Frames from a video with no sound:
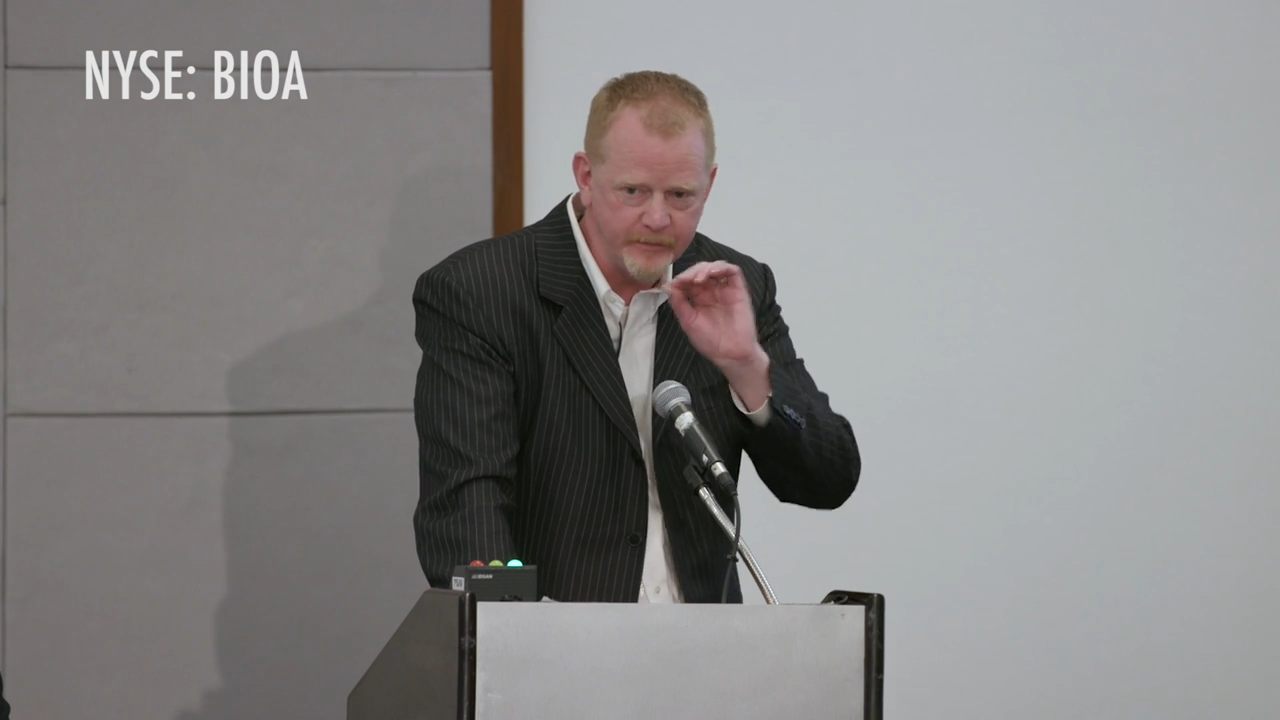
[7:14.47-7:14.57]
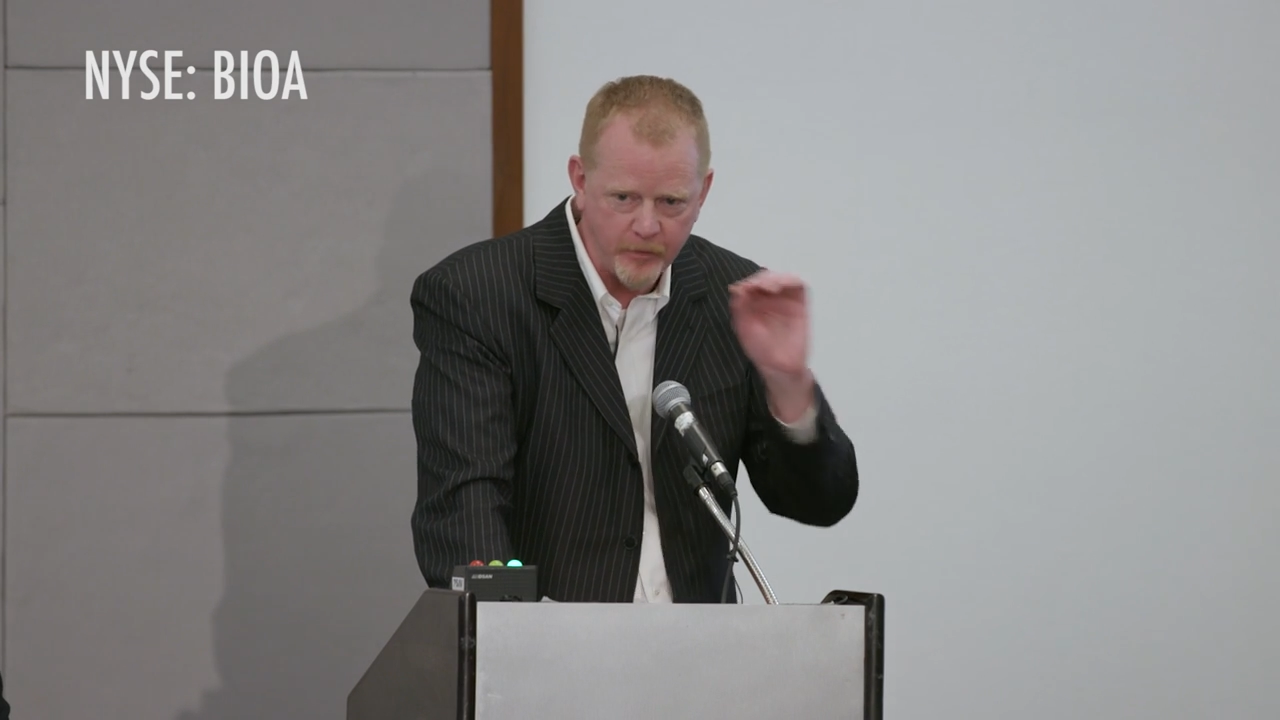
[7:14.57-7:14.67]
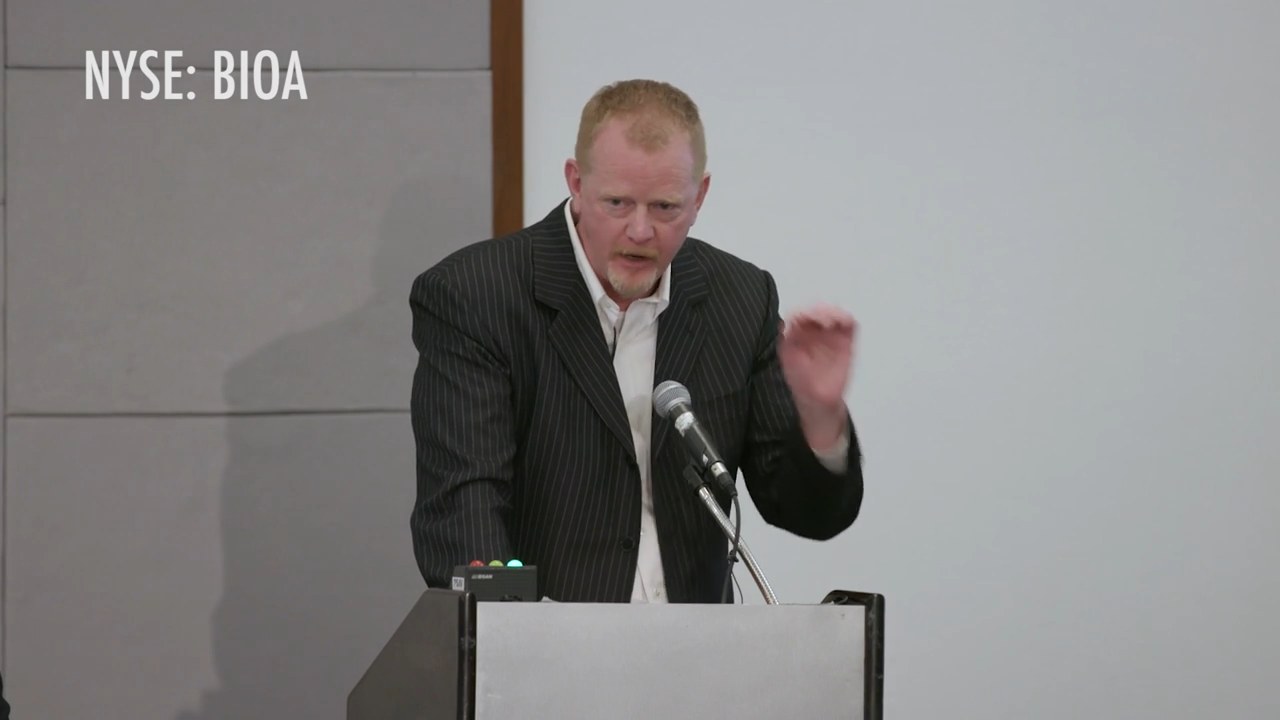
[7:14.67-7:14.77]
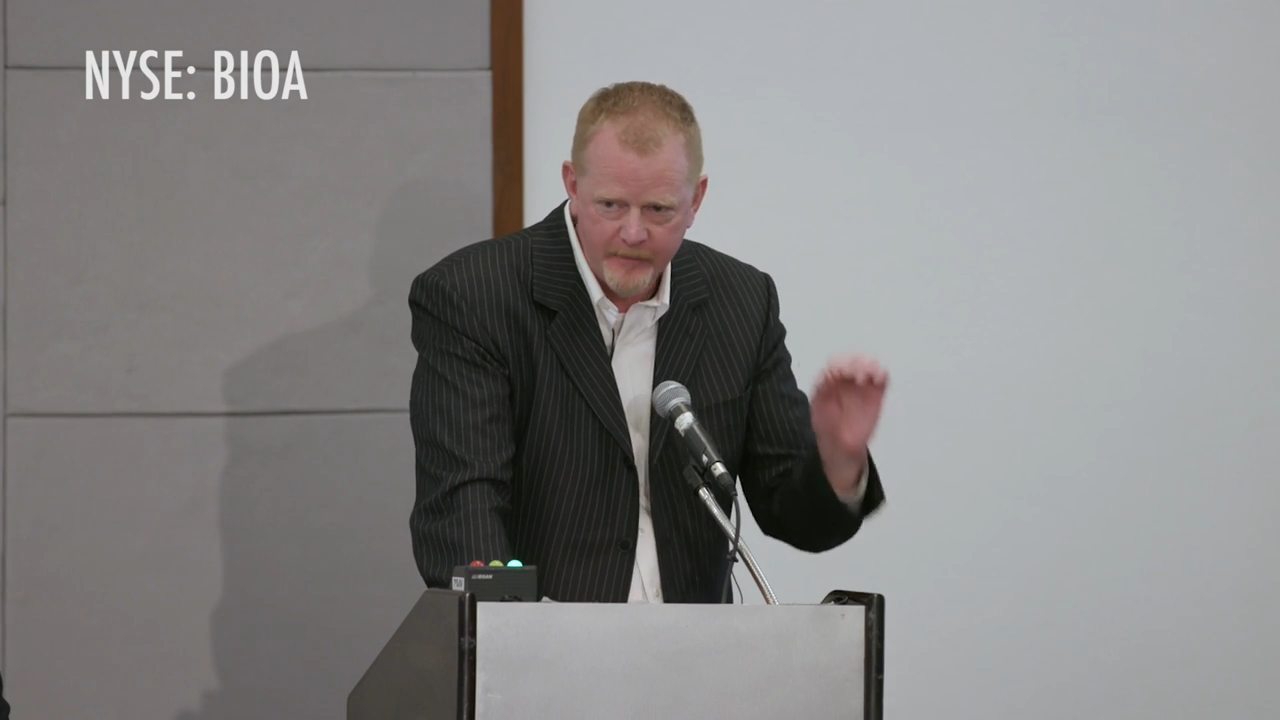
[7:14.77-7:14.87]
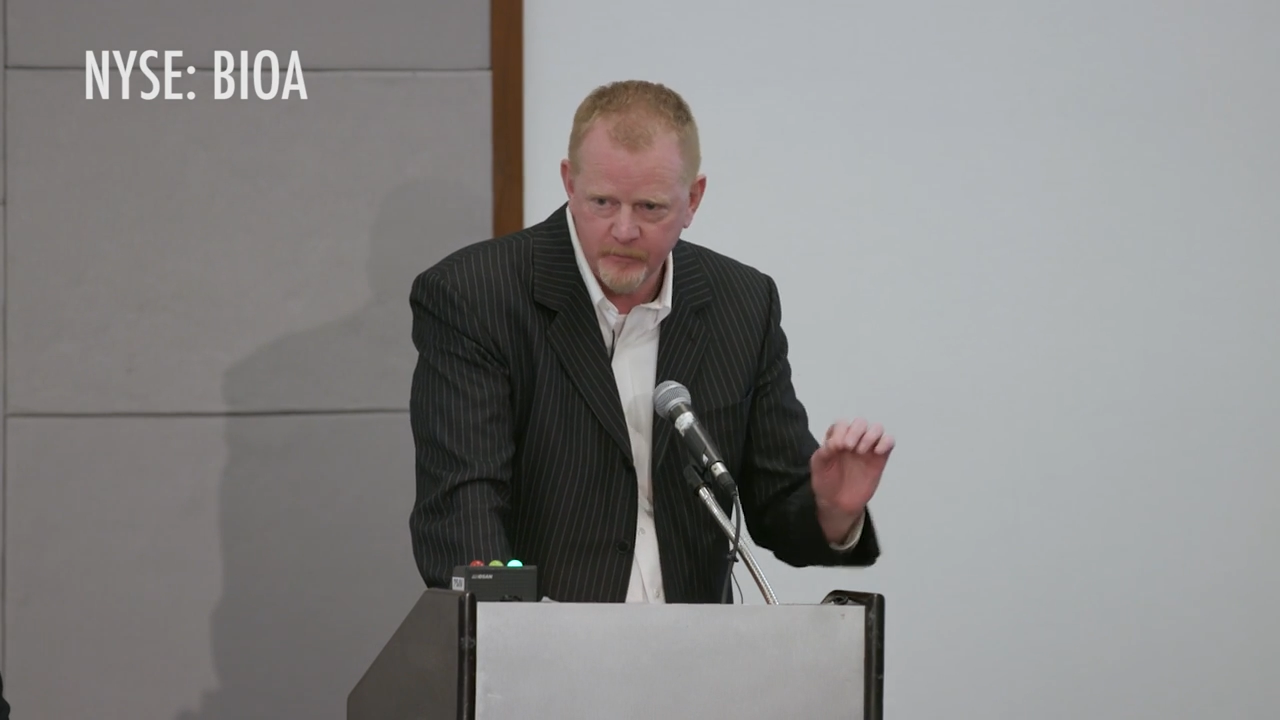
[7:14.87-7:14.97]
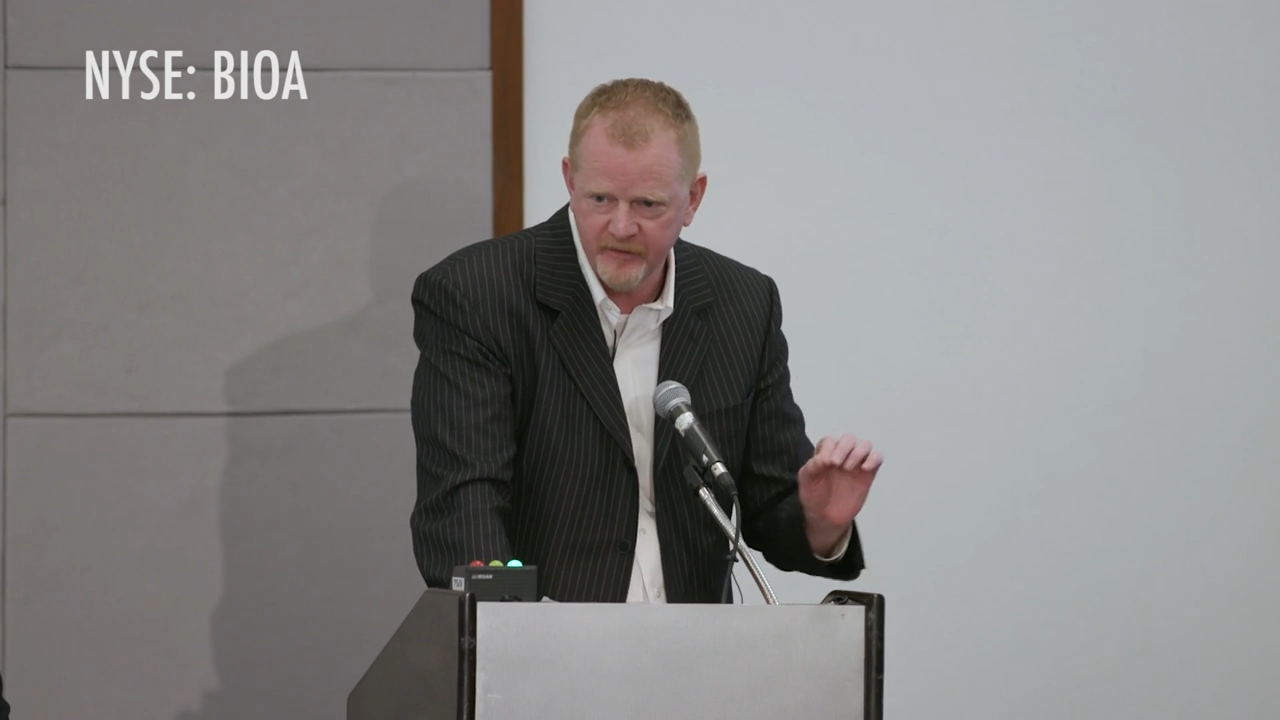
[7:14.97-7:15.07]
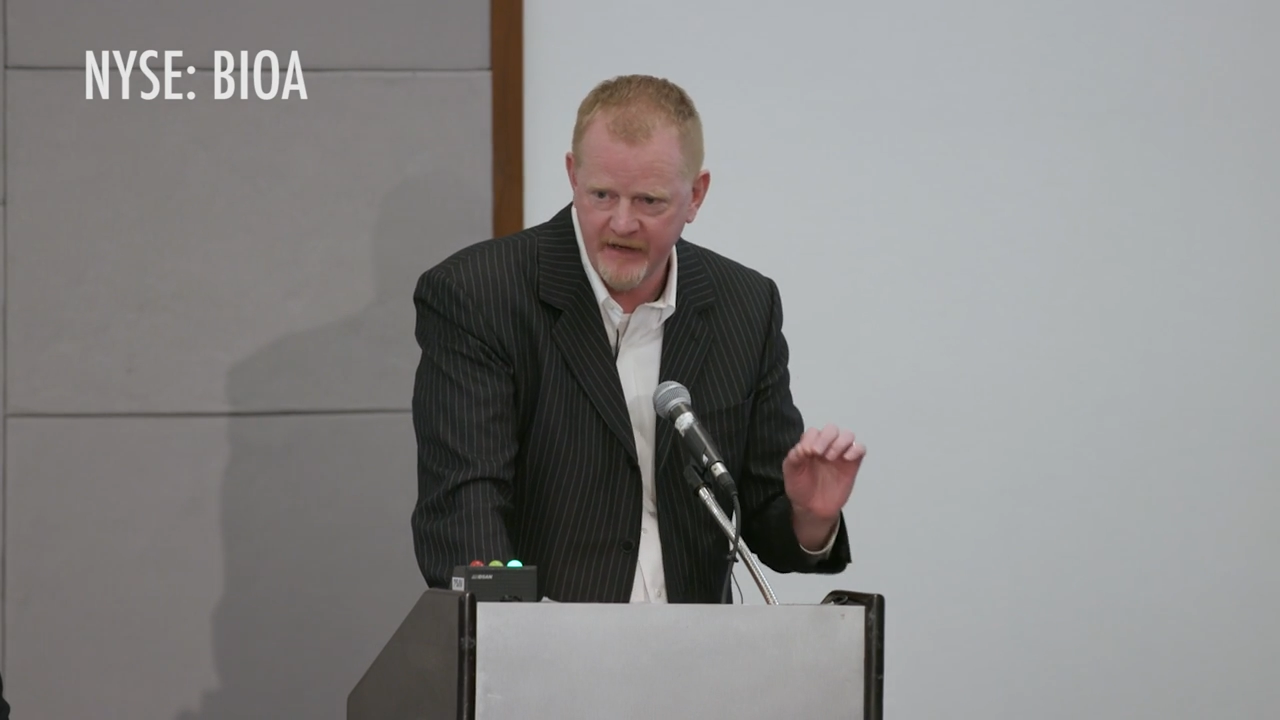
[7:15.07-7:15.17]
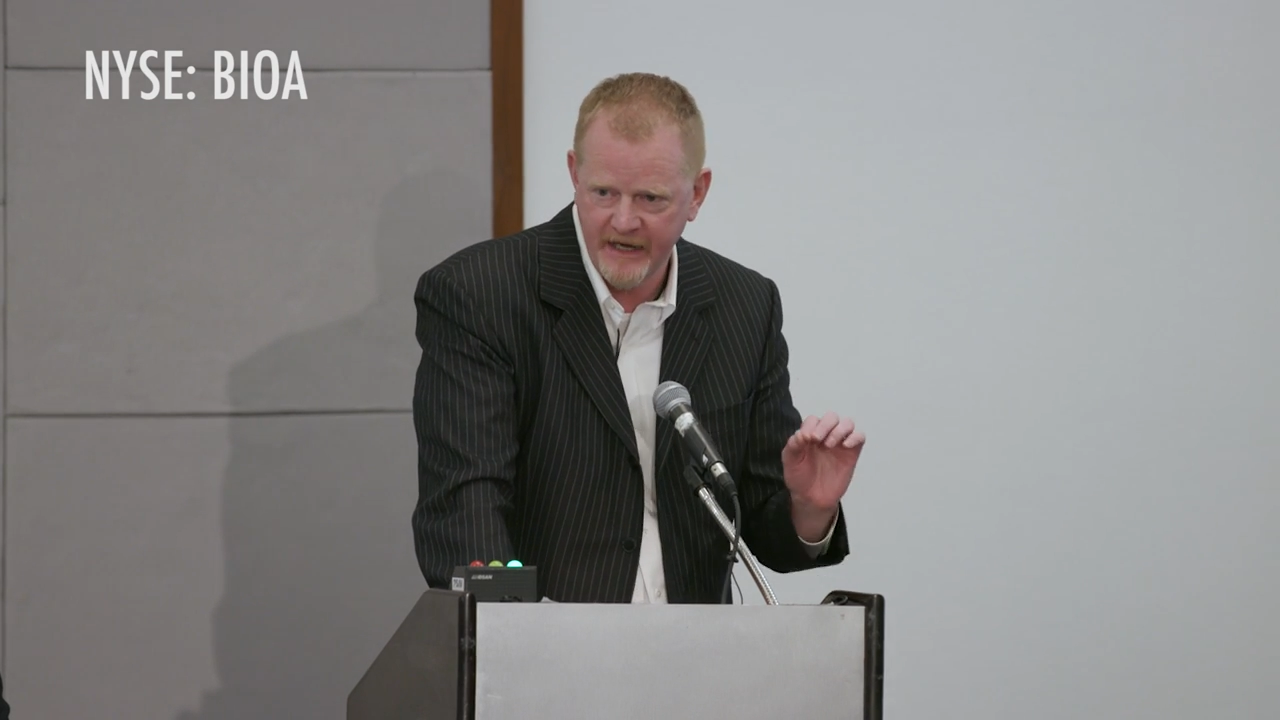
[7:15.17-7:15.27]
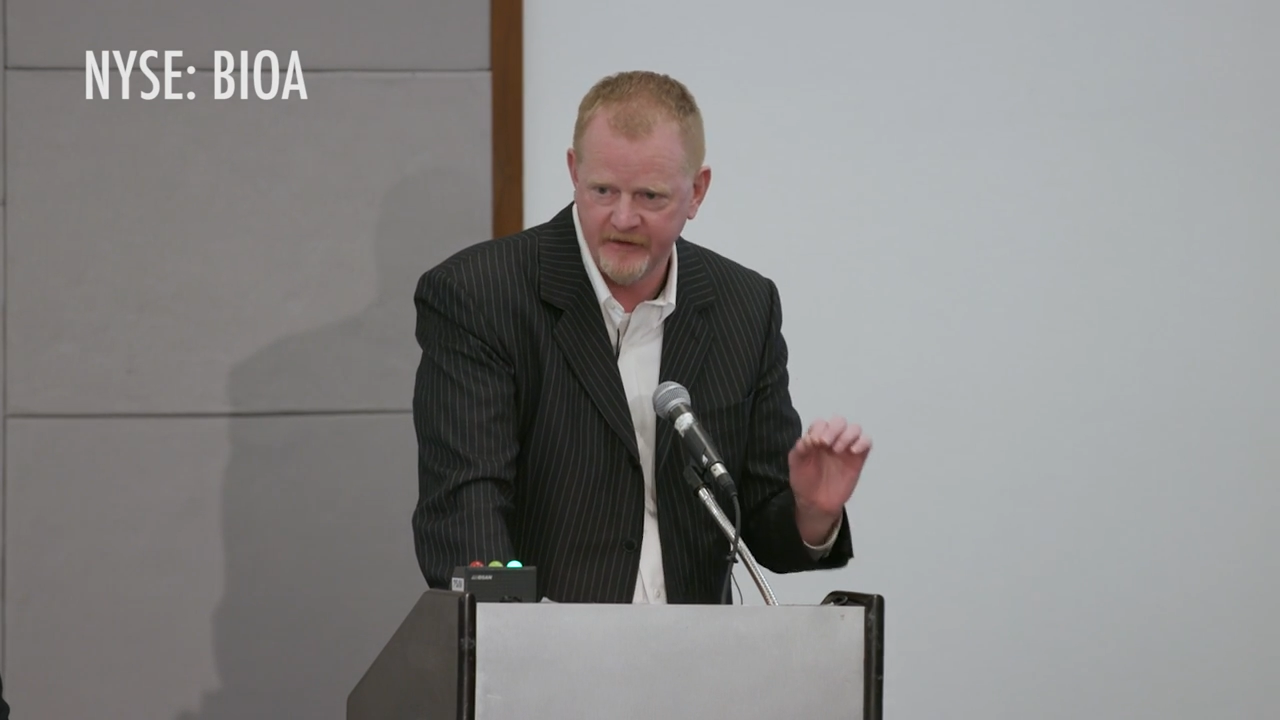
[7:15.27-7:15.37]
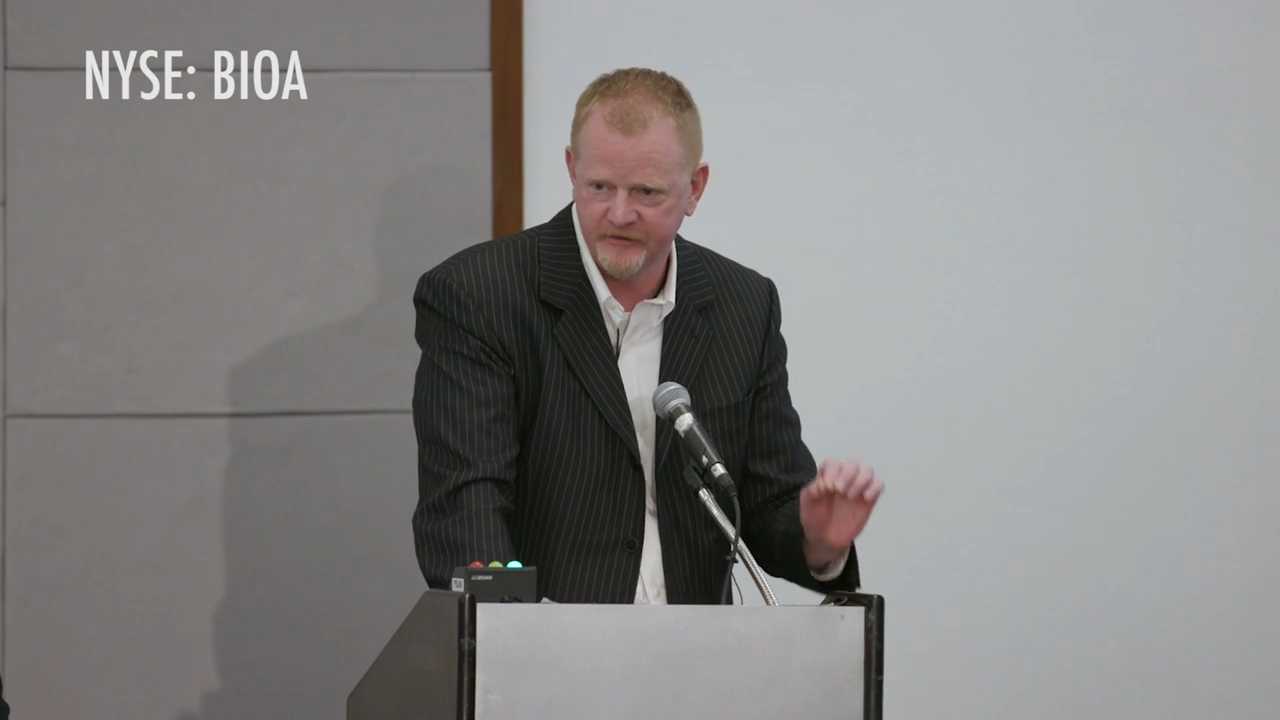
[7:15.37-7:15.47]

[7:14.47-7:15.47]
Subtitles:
problem we've had